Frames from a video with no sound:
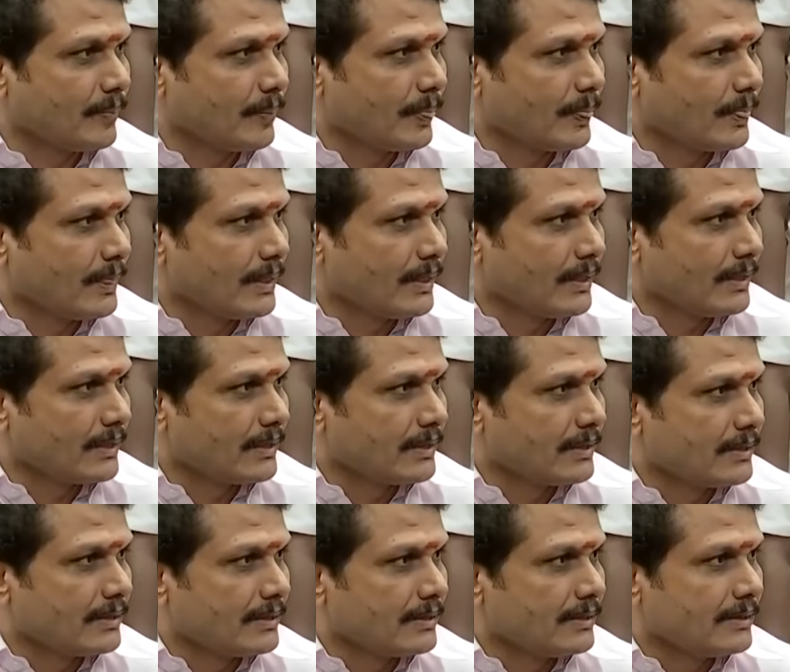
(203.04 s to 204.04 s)
this uh,
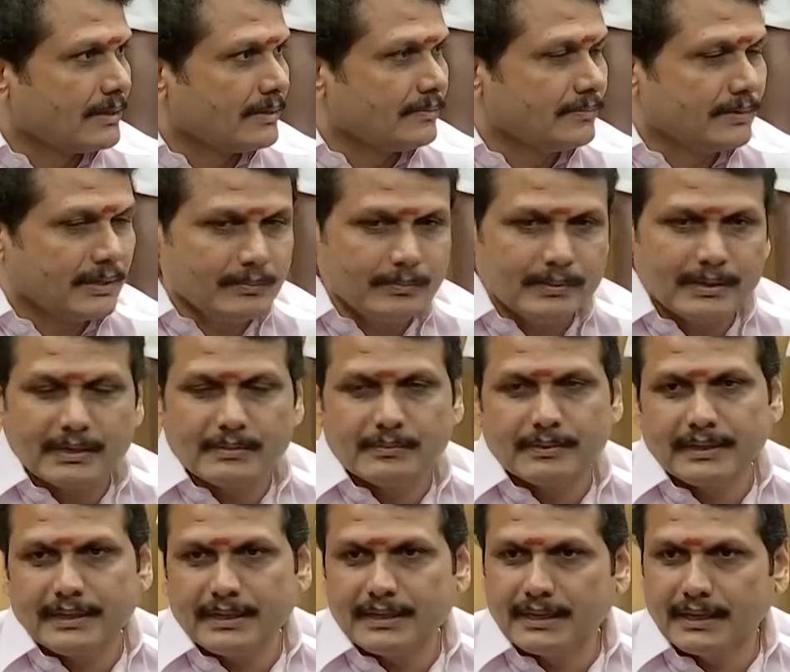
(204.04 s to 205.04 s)
particular approach uh,
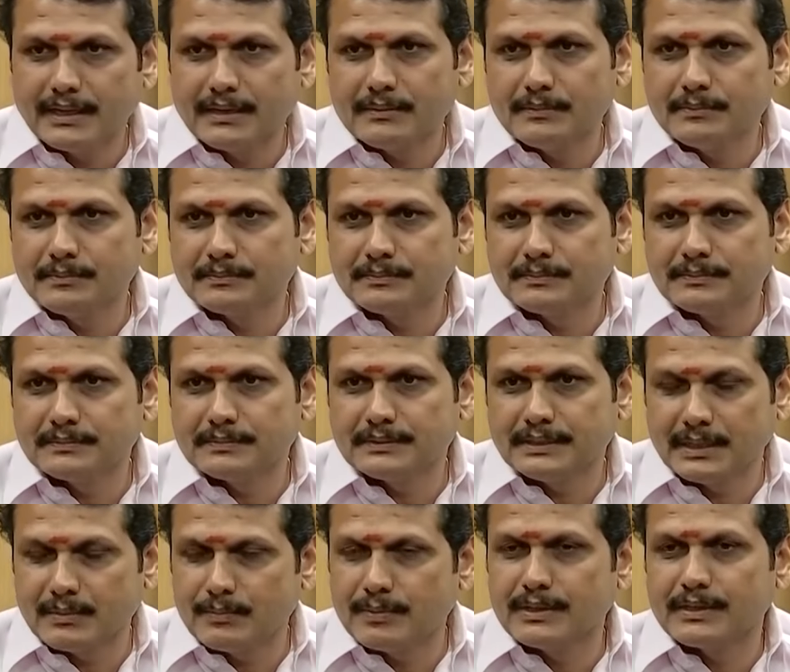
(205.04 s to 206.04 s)
has in fact uh,
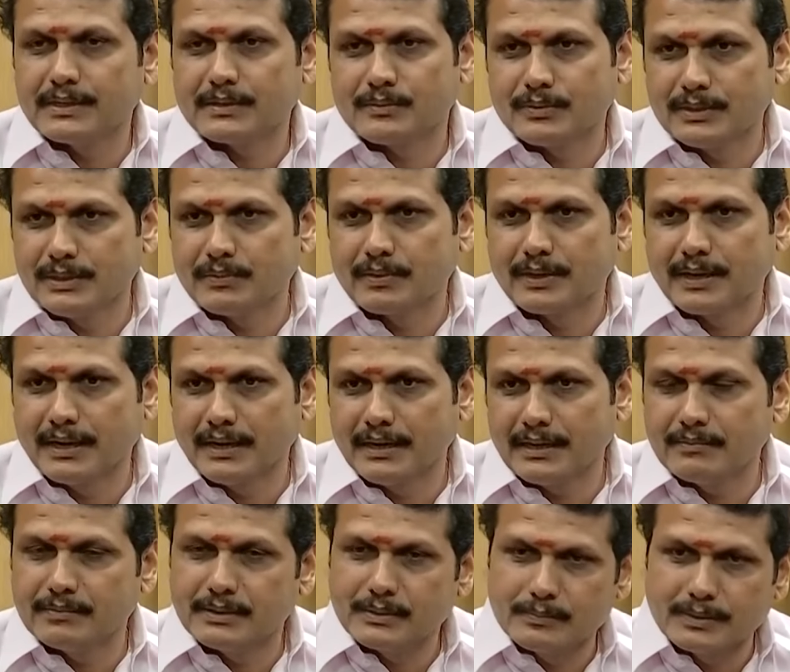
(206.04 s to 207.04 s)
uh, been a big
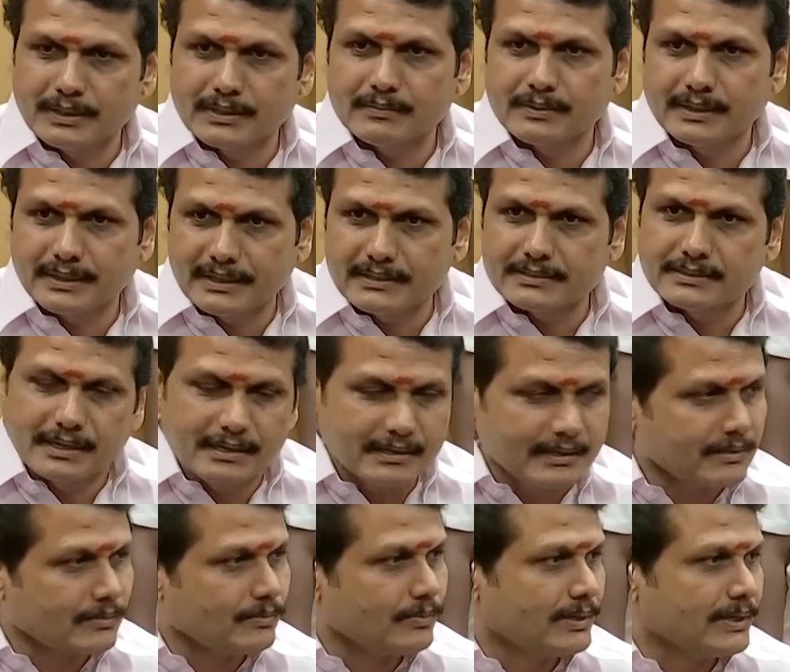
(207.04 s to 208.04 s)
relief to Senthil Balaji that
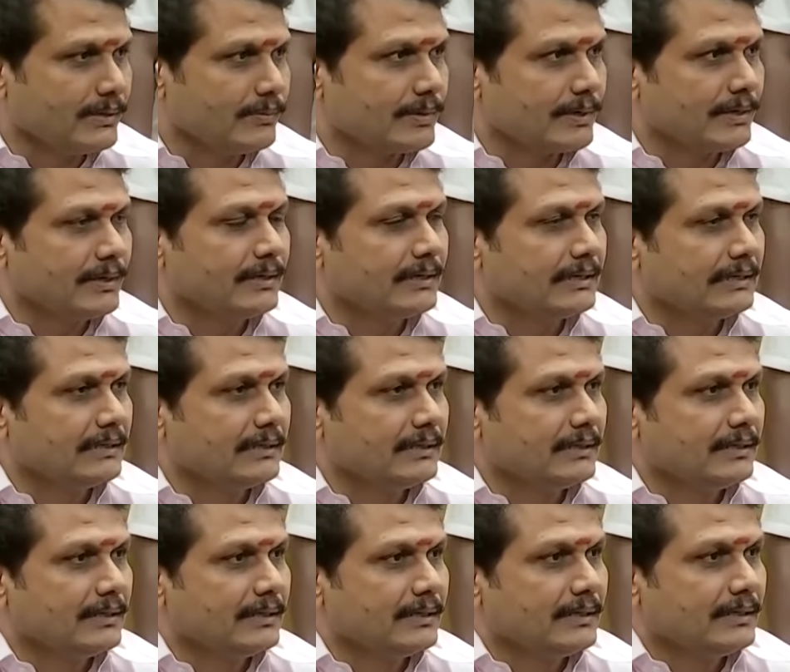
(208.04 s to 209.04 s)
he can in fact pursue the
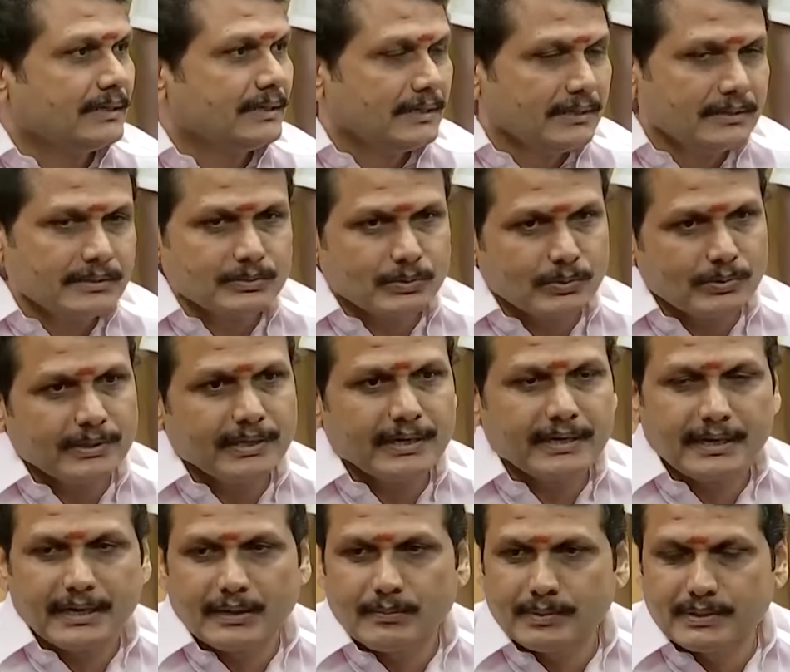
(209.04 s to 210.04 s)
case in the lower
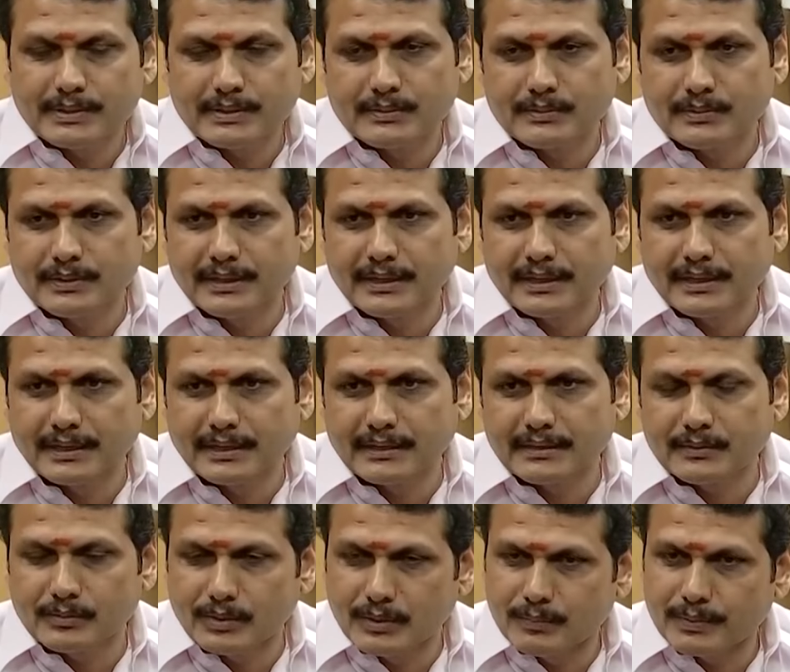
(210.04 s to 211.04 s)
court and ask for his dismissal
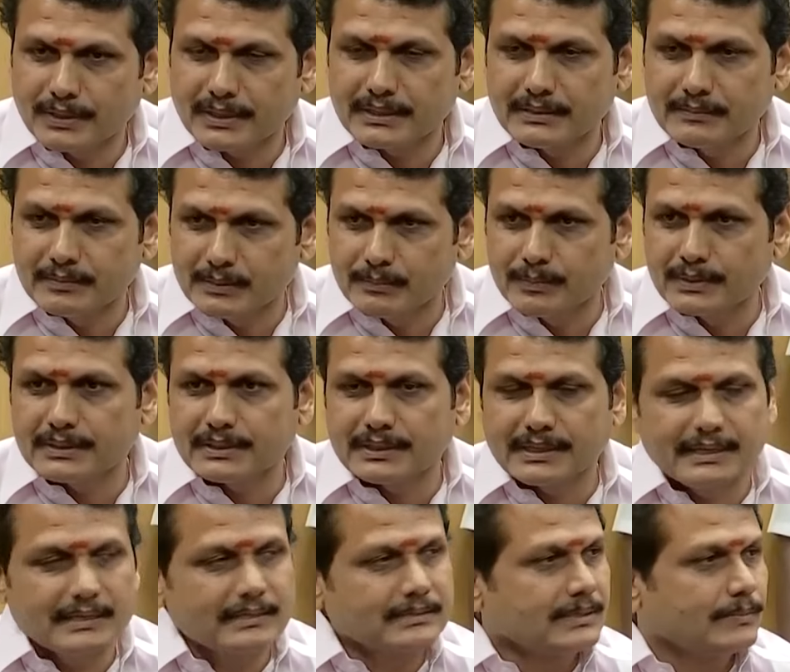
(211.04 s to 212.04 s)
uh, based
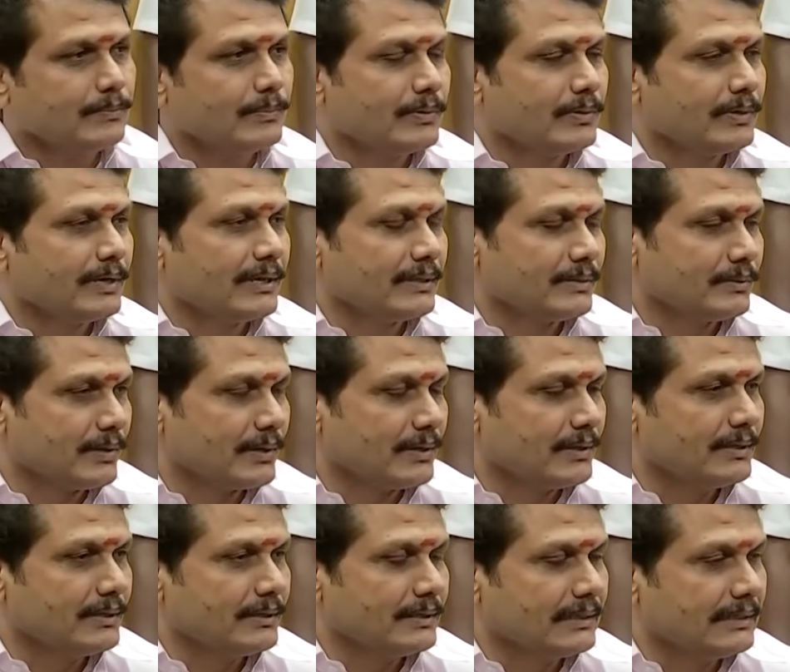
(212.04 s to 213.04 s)
on uh,
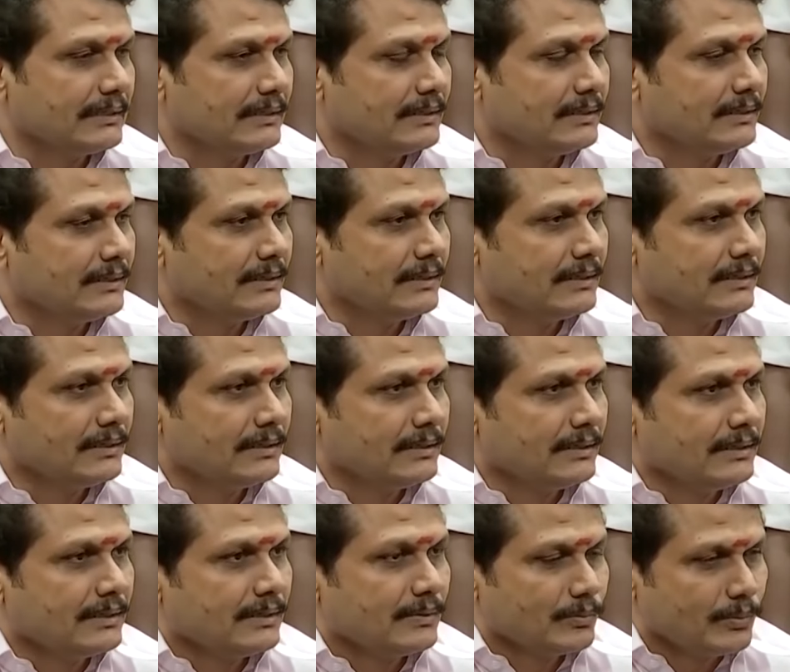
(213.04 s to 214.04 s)
the uh,
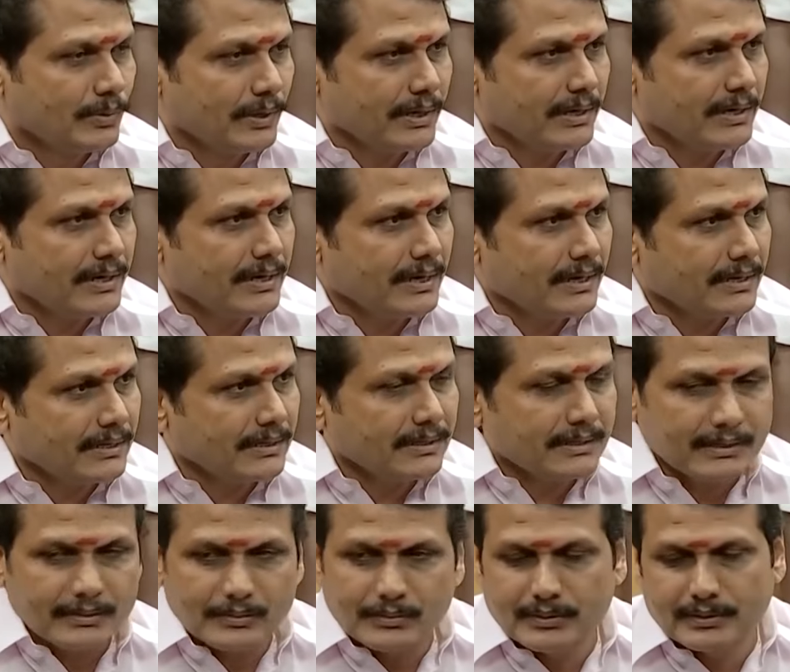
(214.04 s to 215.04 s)
arguments that he had
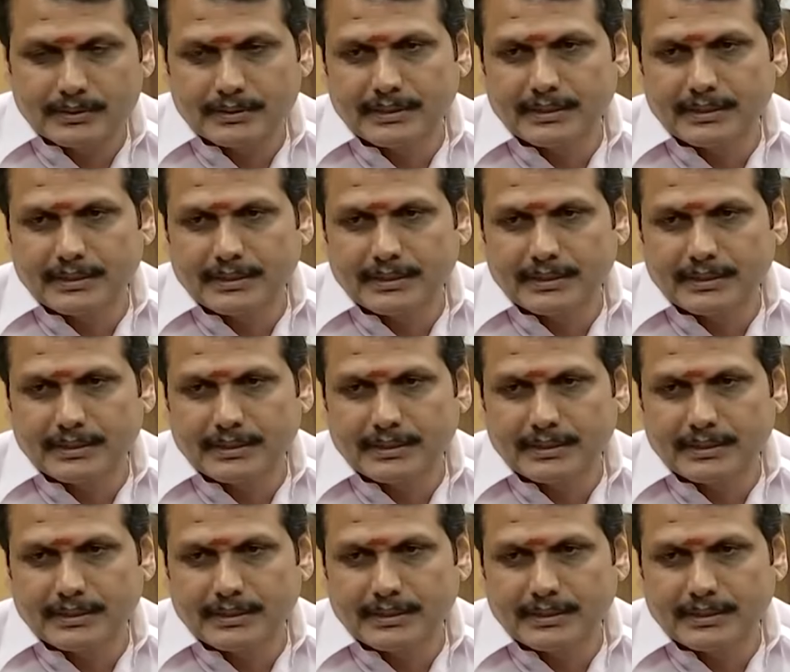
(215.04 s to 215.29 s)
over